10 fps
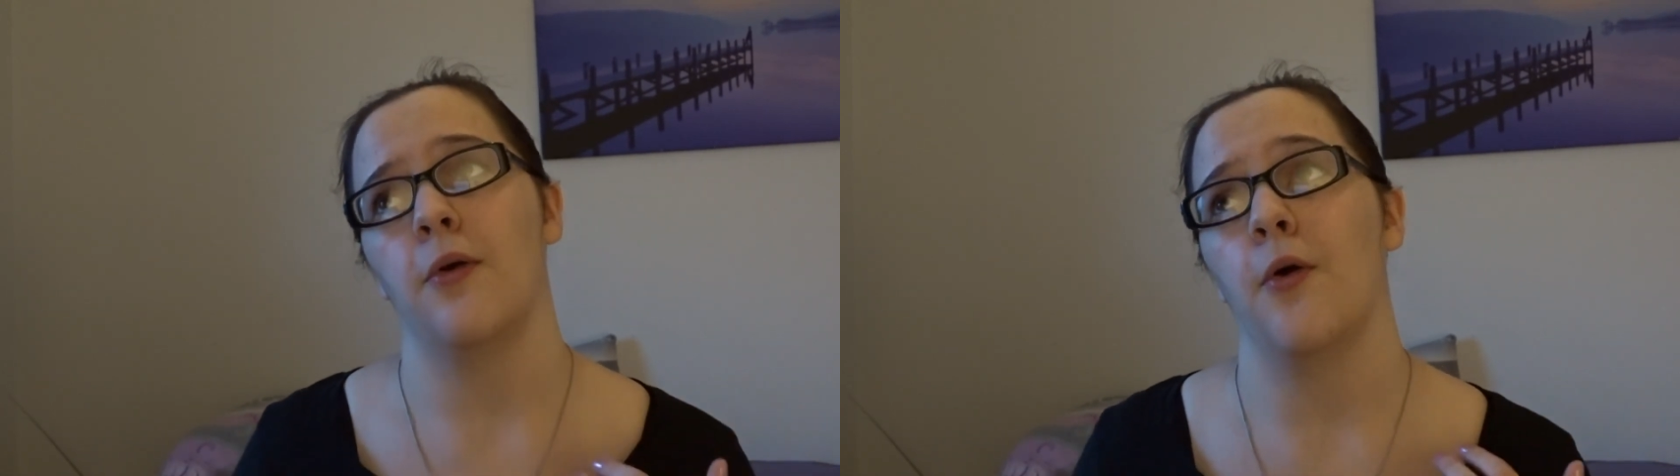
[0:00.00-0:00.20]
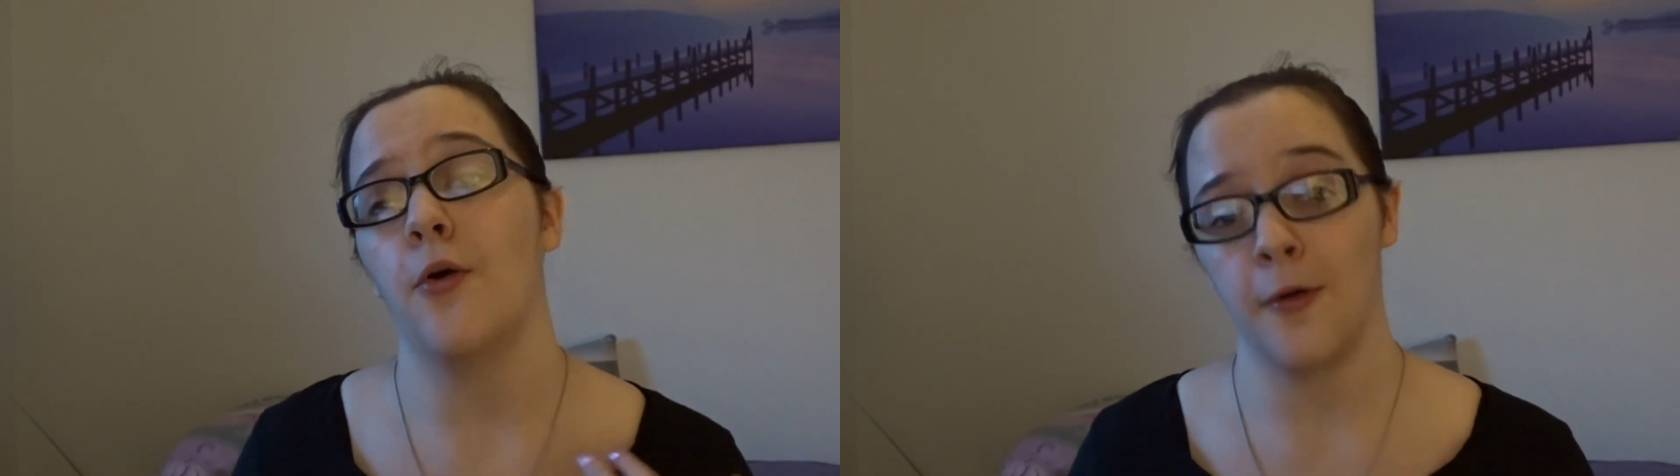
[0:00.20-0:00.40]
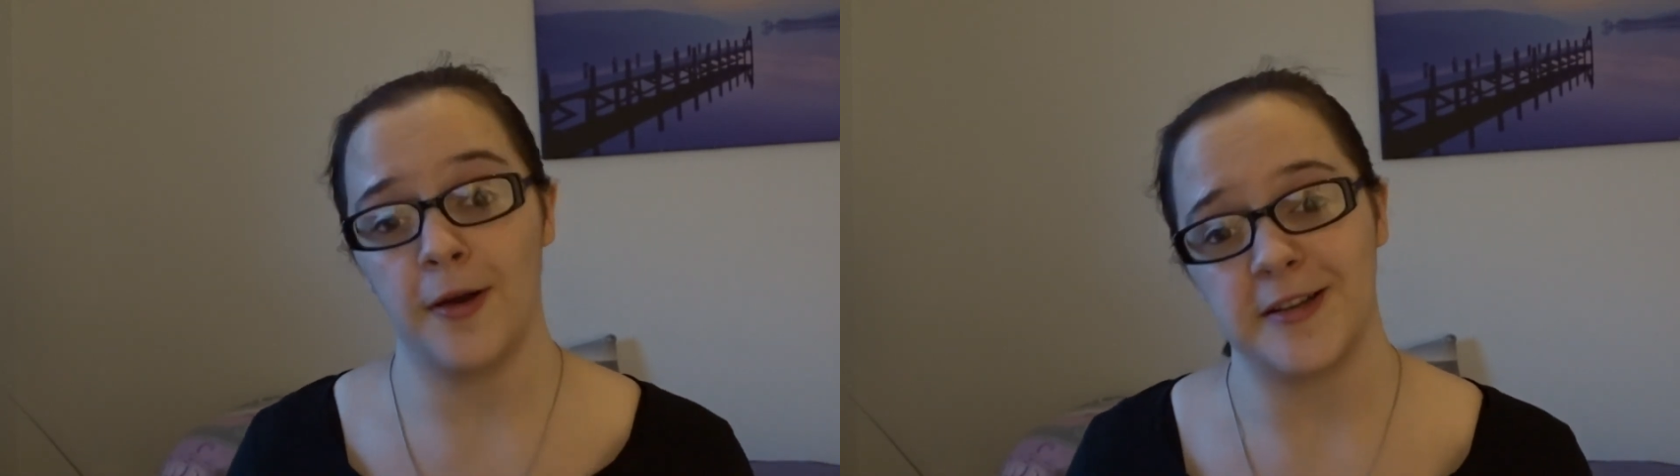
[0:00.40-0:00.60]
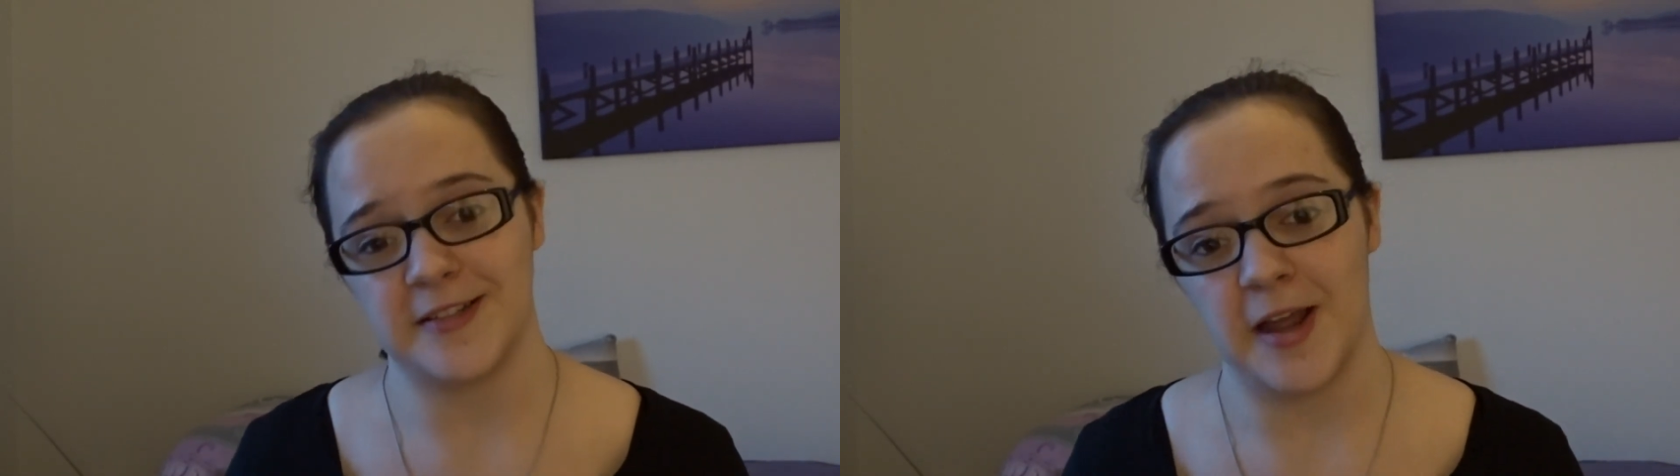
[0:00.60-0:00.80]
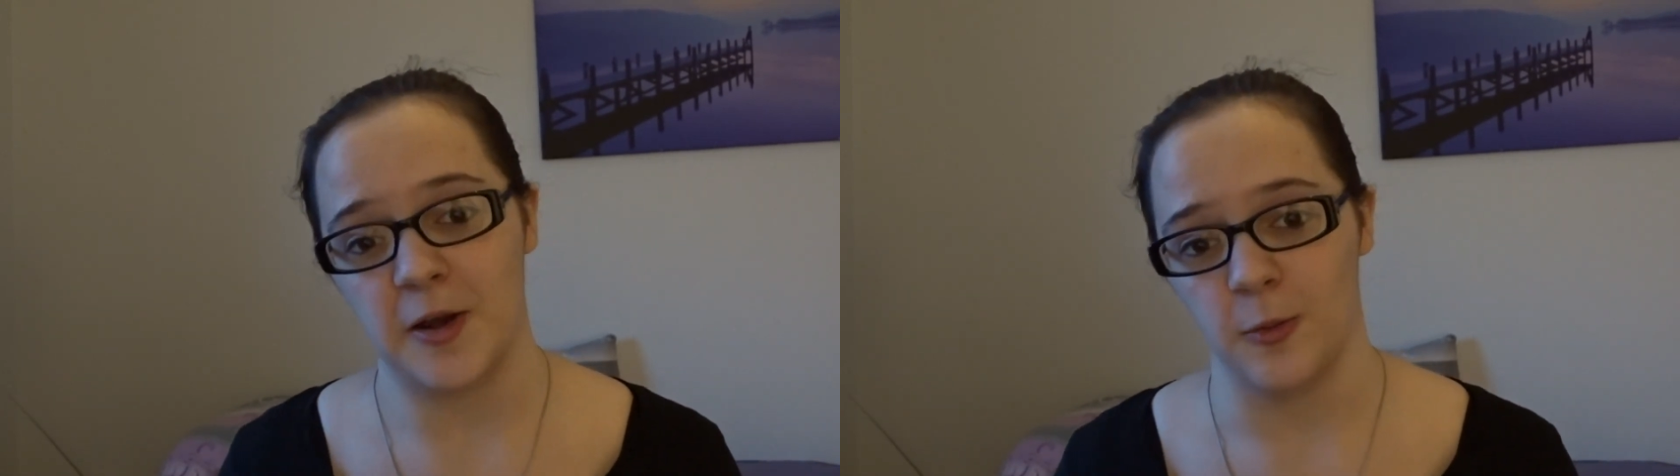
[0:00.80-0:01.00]
or
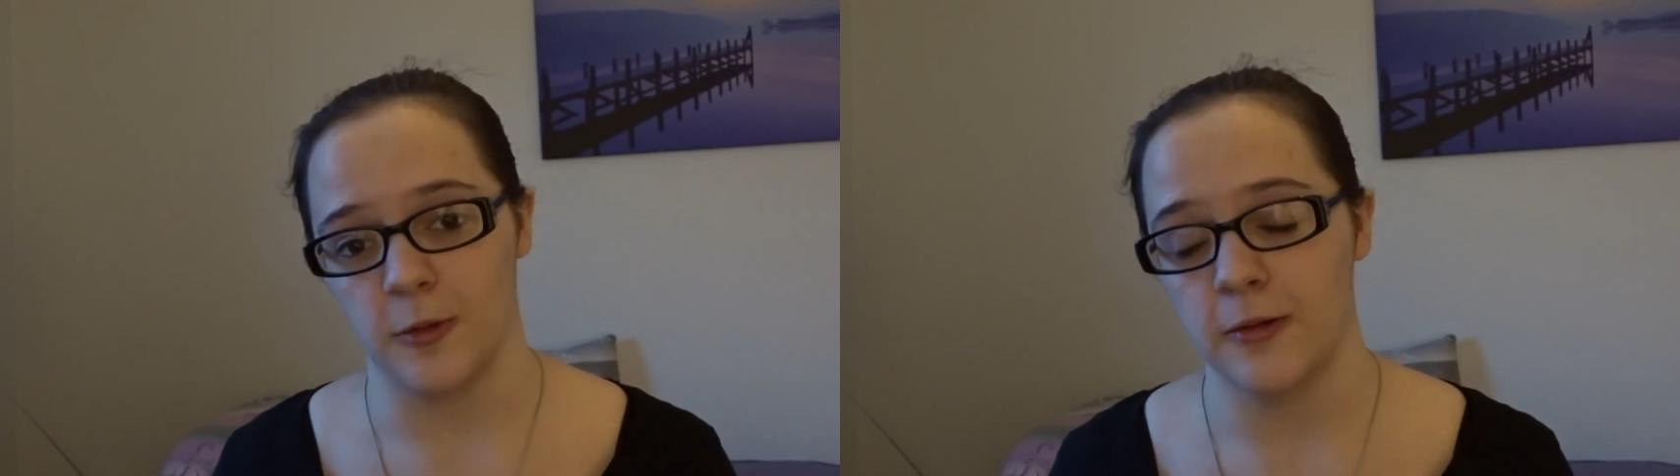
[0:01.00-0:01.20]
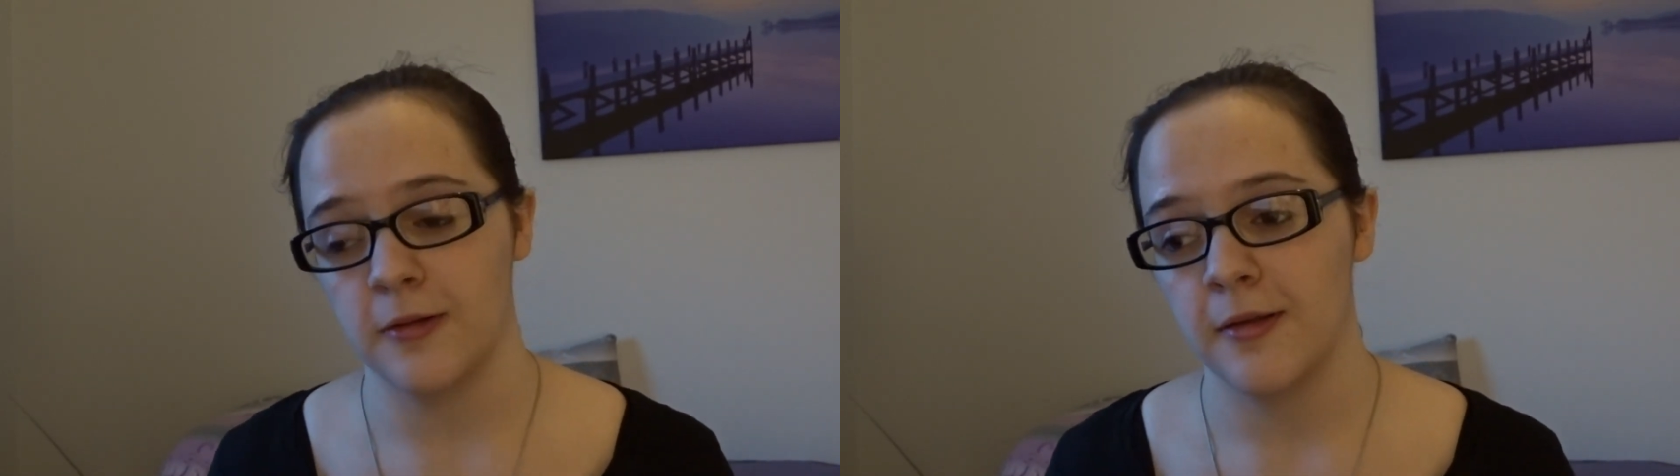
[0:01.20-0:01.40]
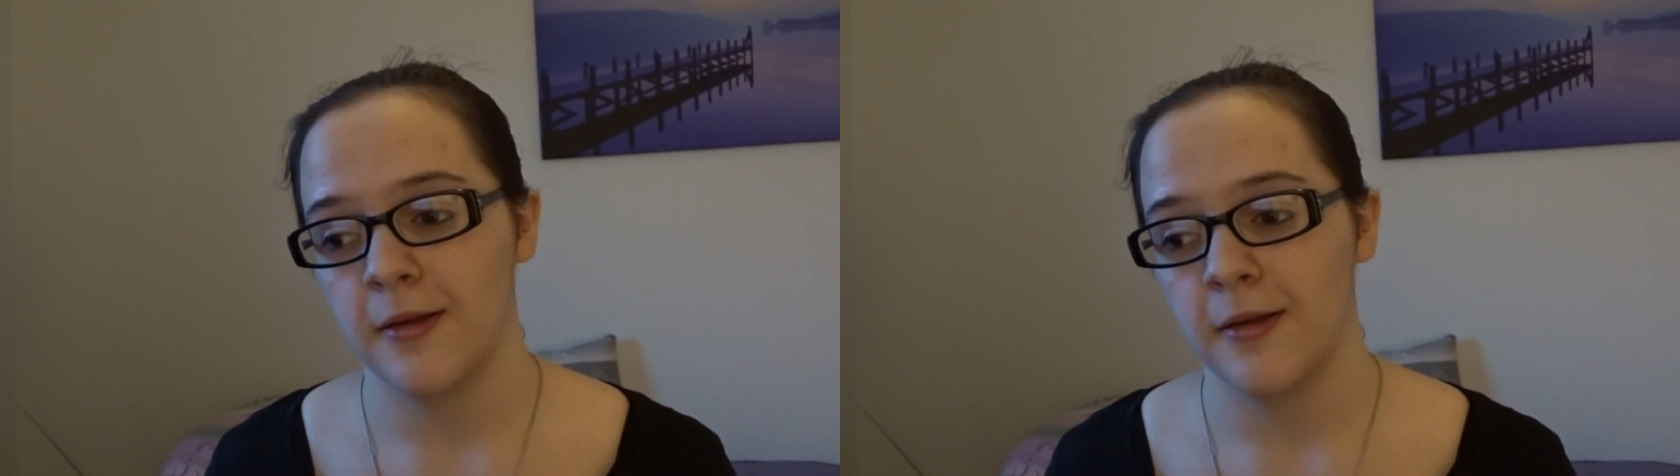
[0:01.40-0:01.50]
understandable.